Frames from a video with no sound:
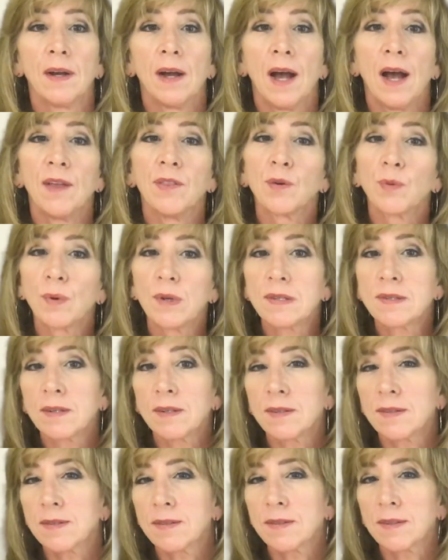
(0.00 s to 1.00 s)
And the reason
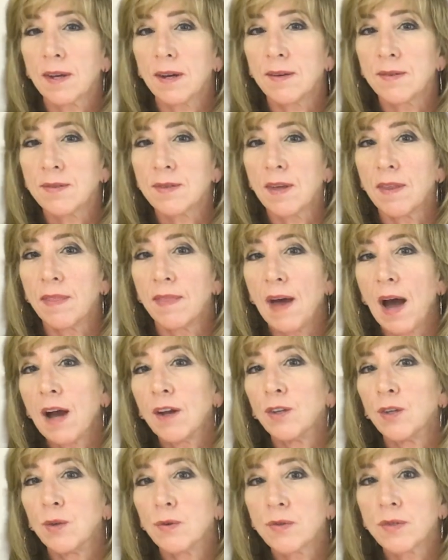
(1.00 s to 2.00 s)
is because that
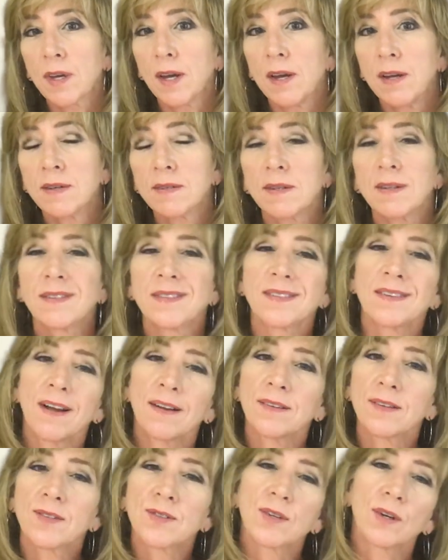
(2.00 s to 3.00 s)
use case, it's
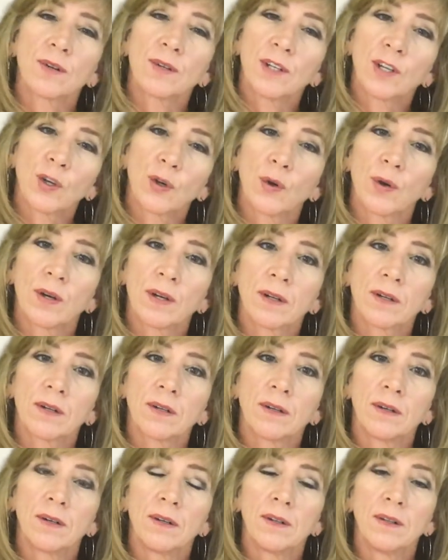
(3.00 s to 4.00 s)
not necessarily
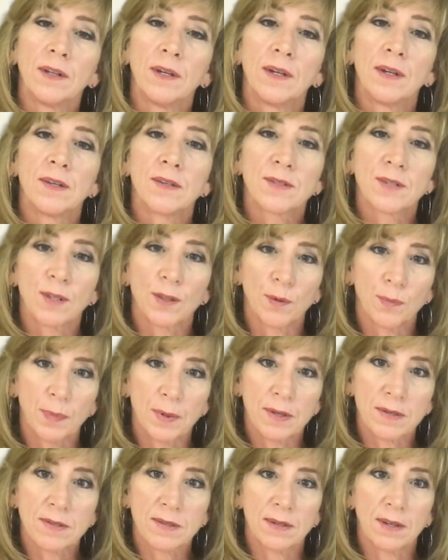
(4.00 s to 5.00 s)
critical to the
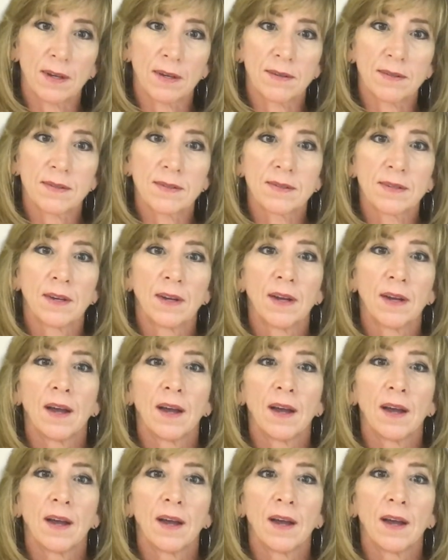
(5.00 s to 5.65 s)
business.